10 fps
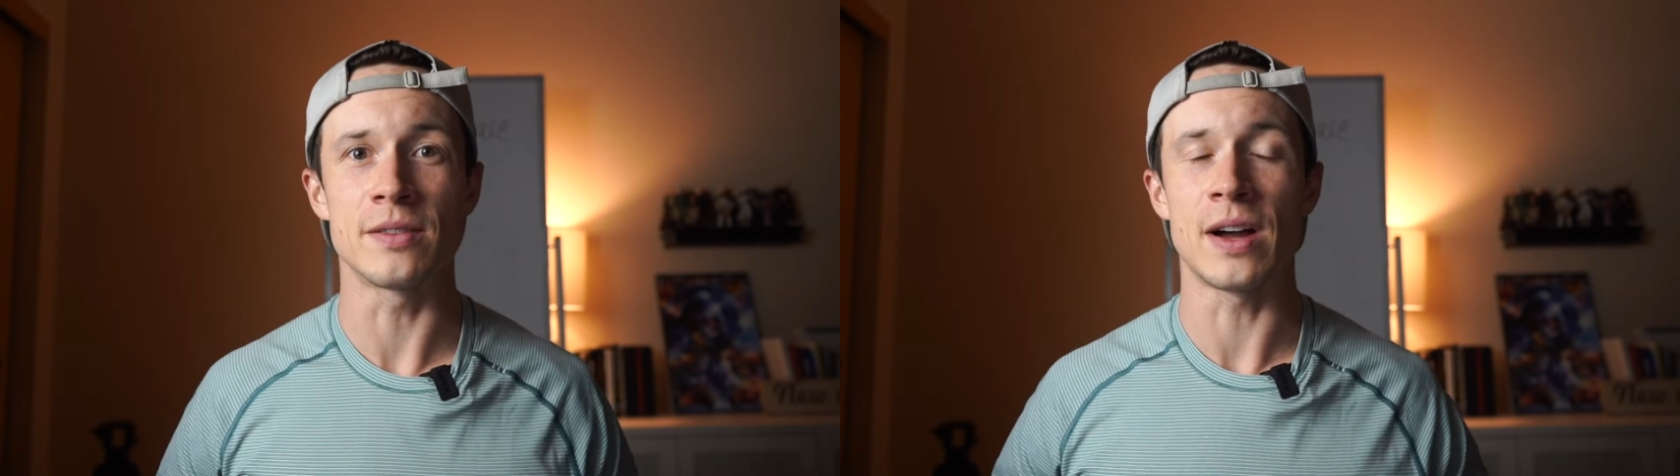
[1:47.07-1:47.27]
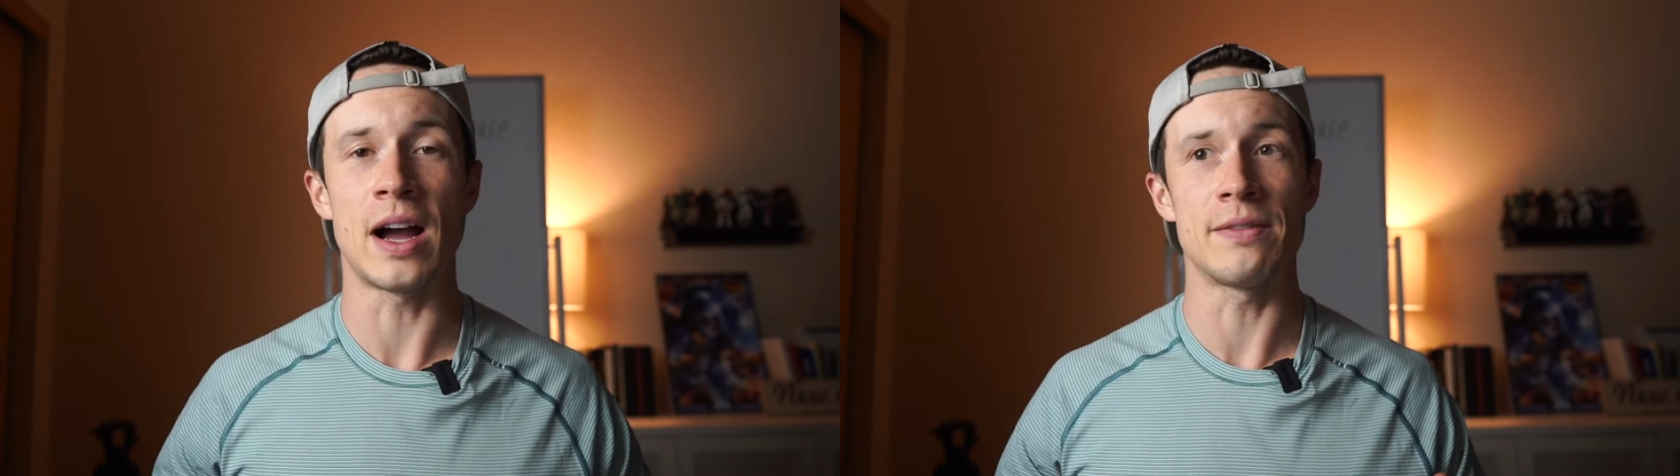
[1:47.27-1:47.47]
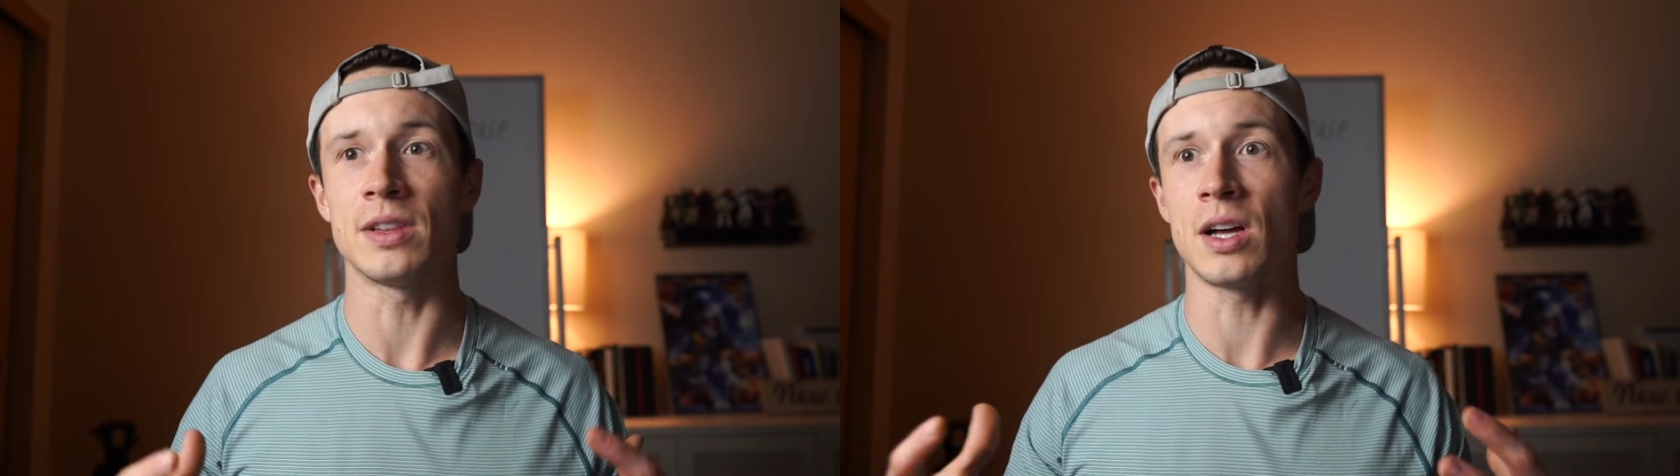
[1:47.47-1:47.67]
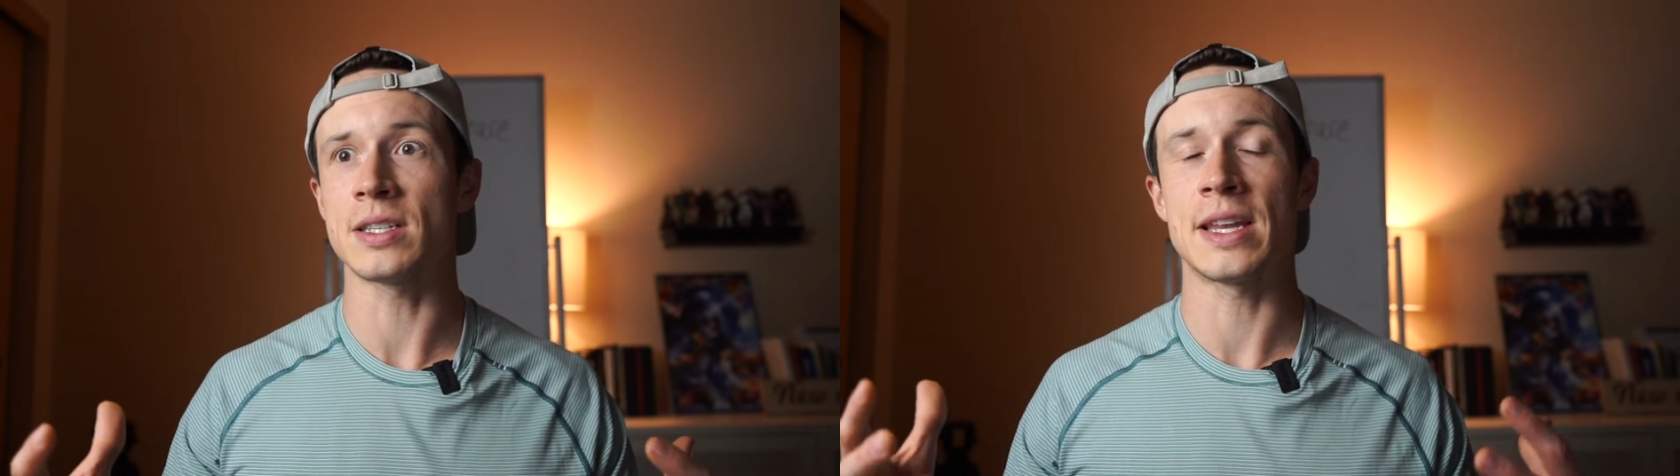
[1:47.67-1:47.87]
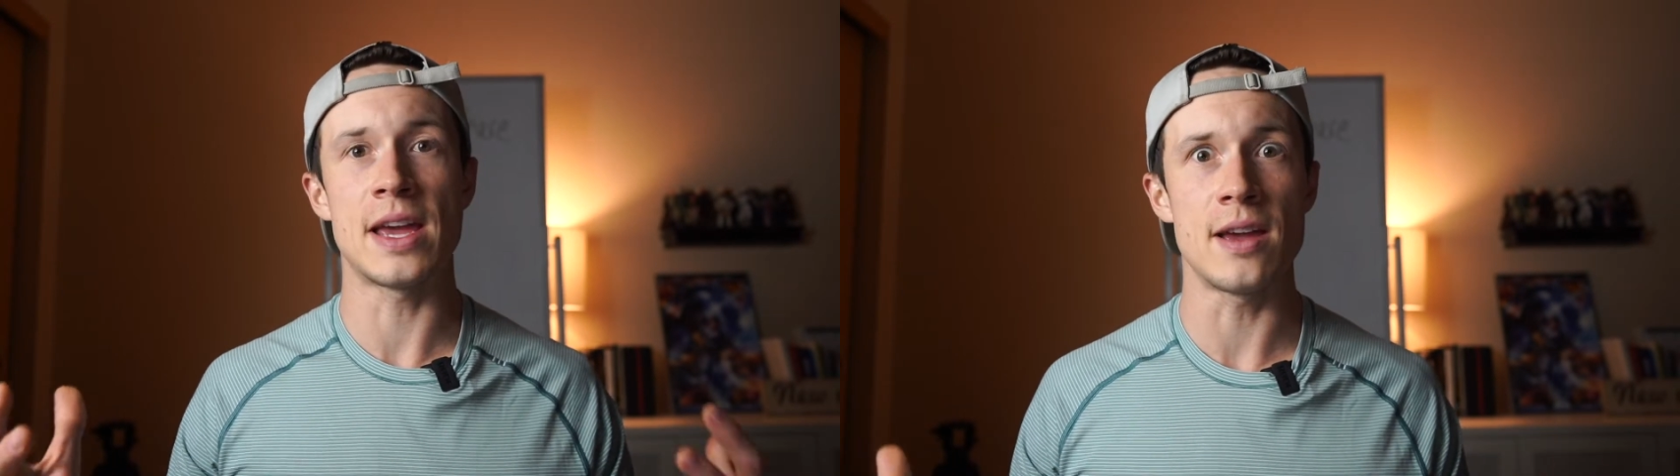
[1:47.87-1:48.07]
of I've
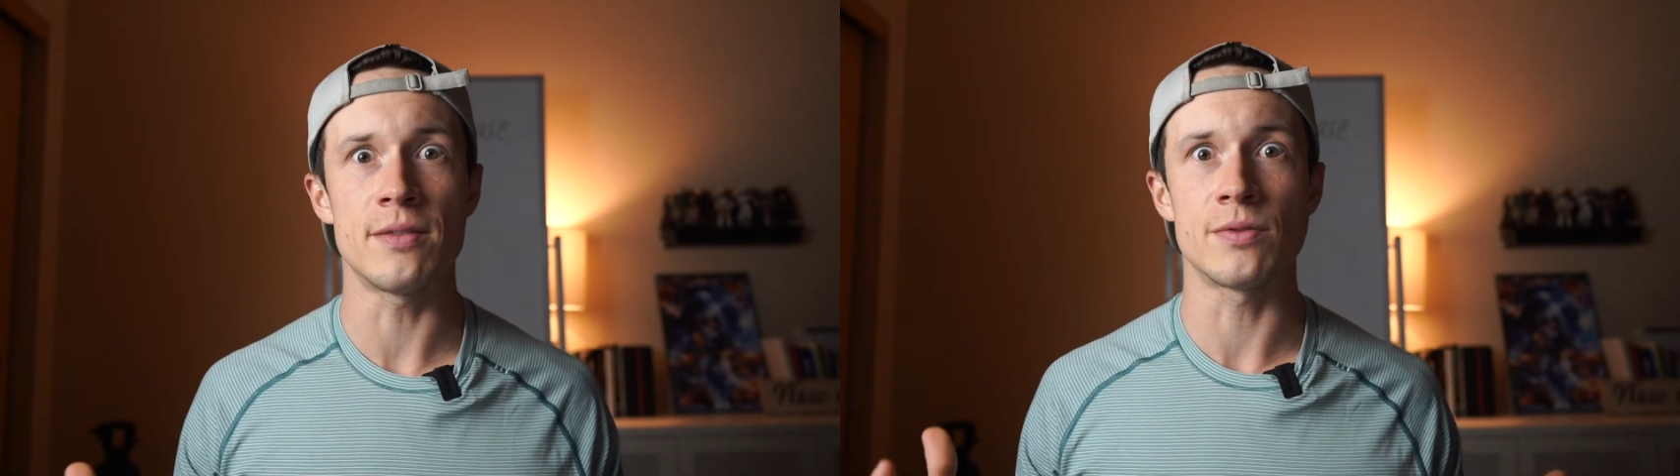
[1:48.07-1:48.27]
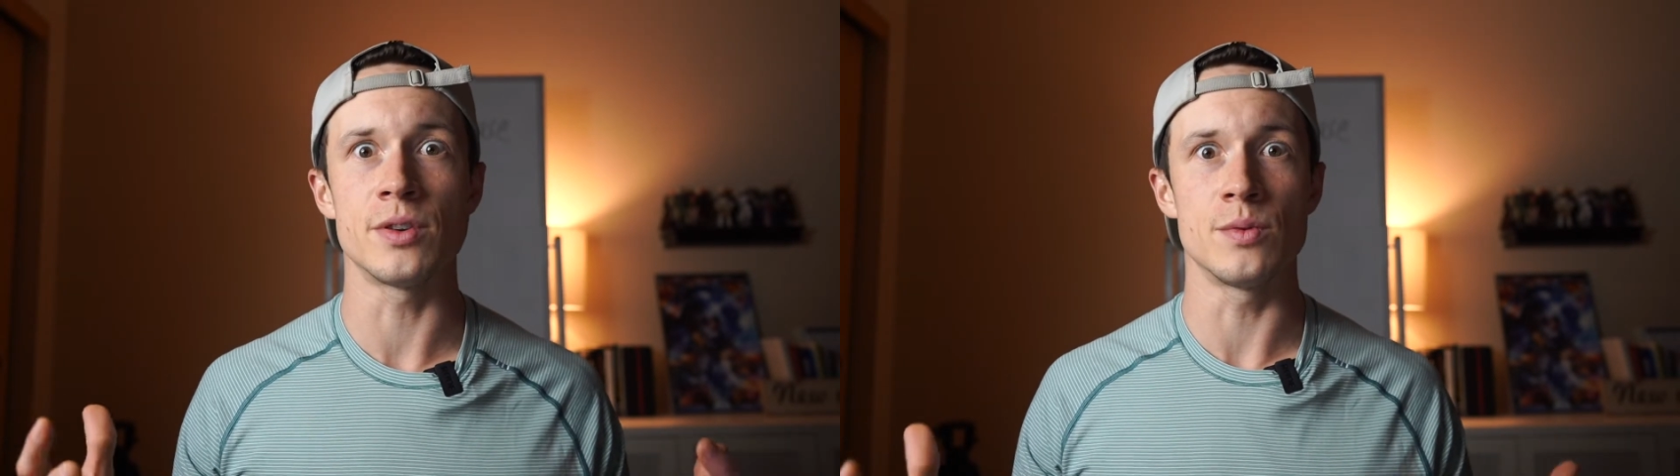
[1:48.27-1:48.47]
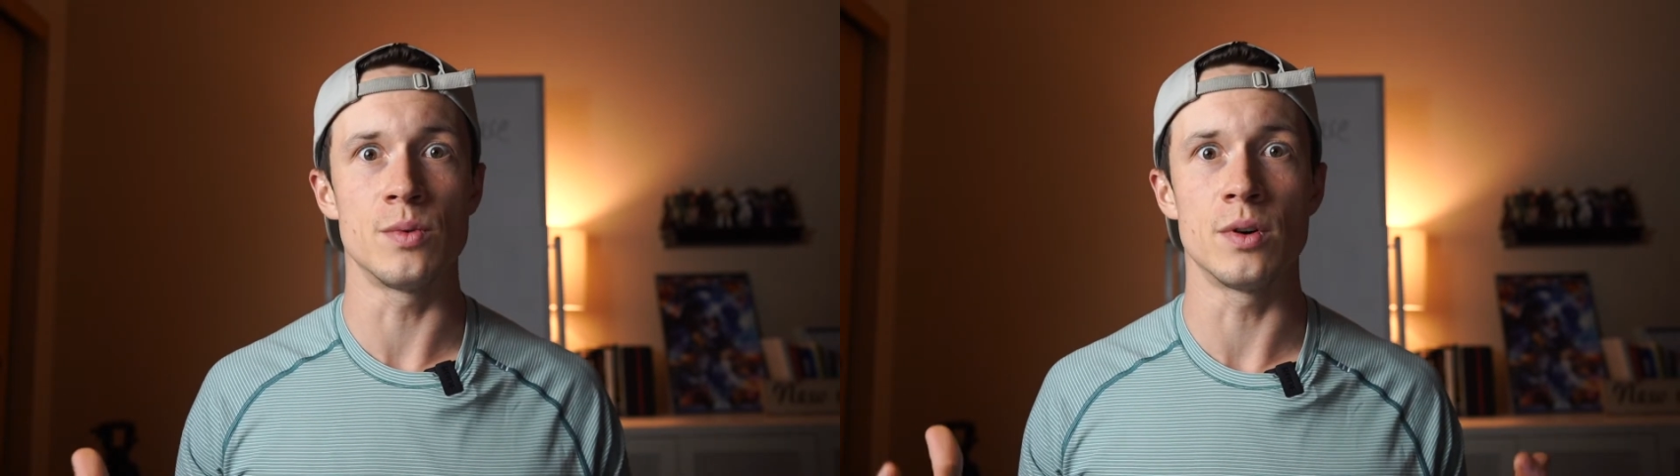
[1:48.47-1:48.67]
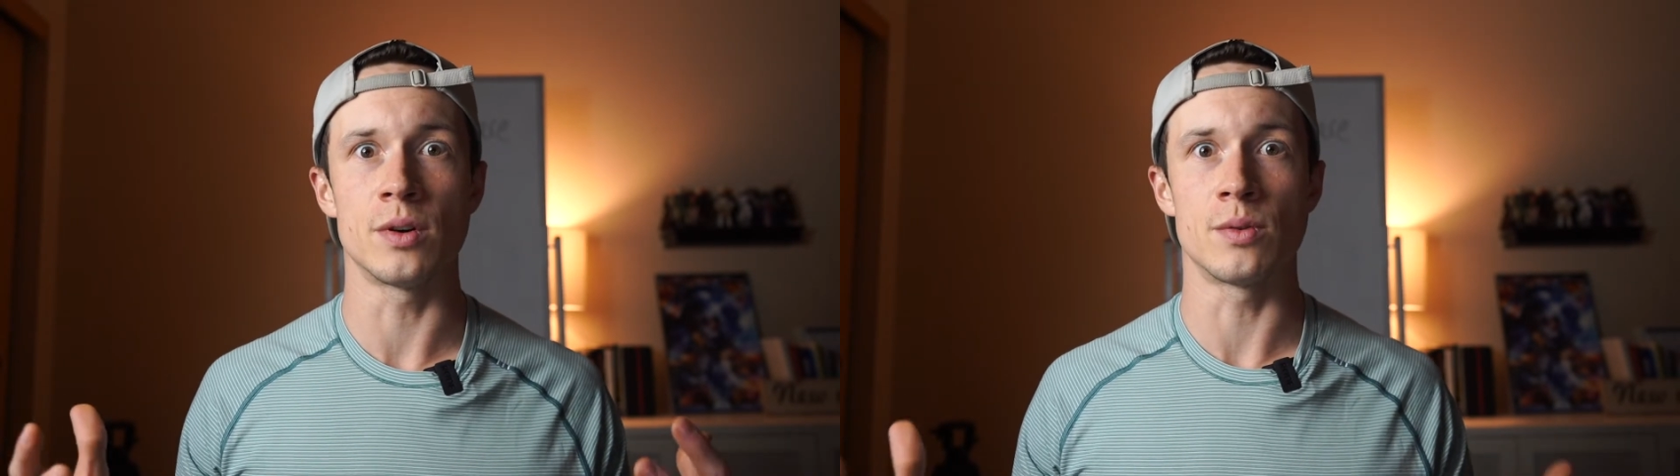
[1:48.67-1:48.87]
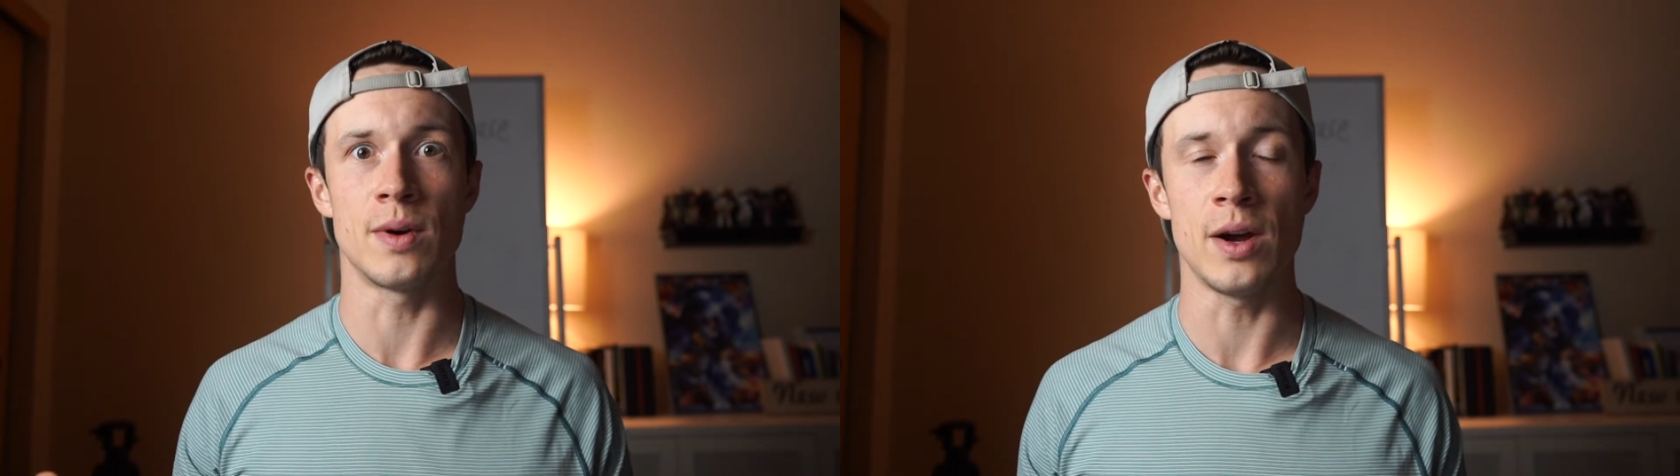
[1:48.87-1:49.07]
lost everyone
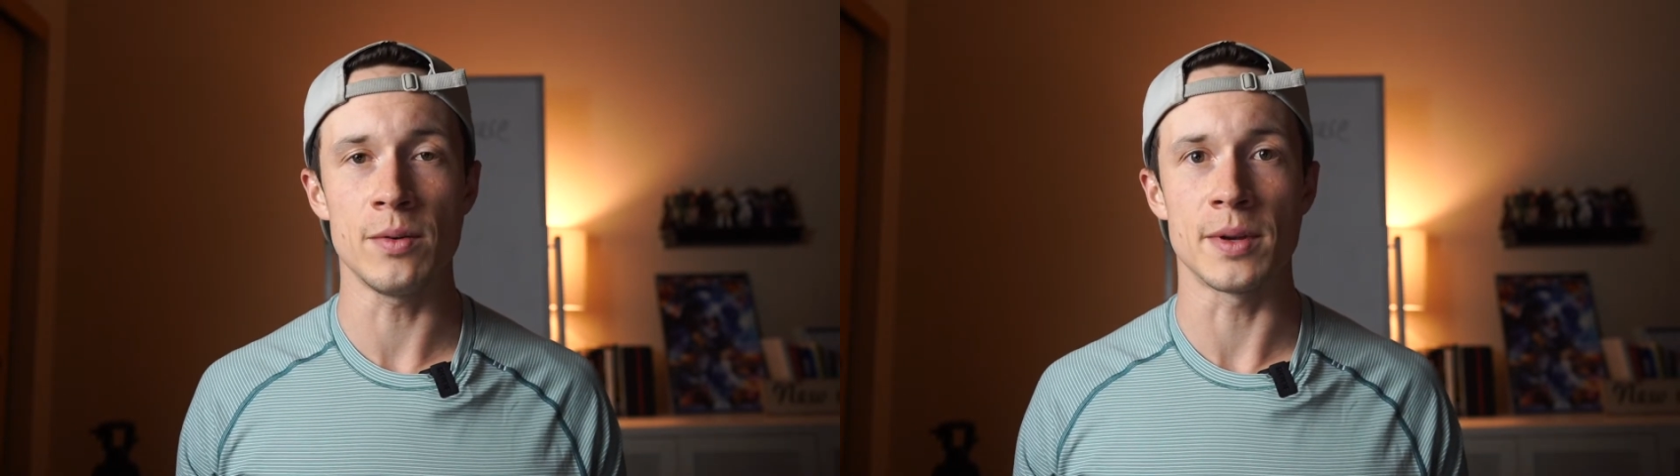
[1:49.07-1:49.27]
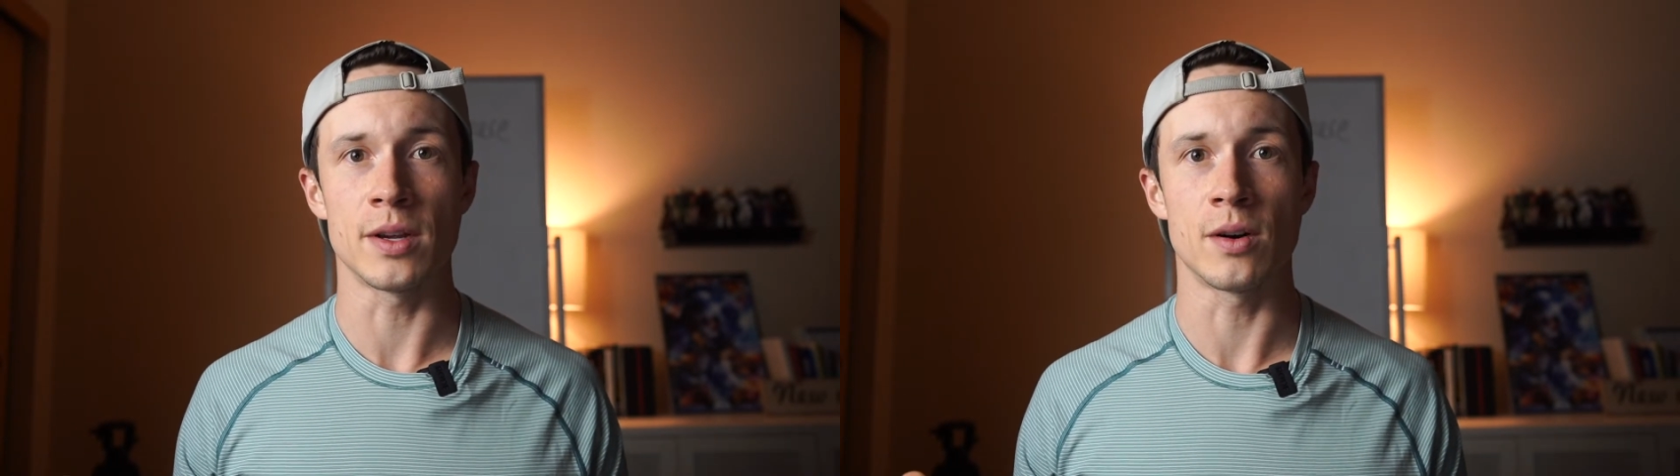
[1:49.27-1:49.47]
around me,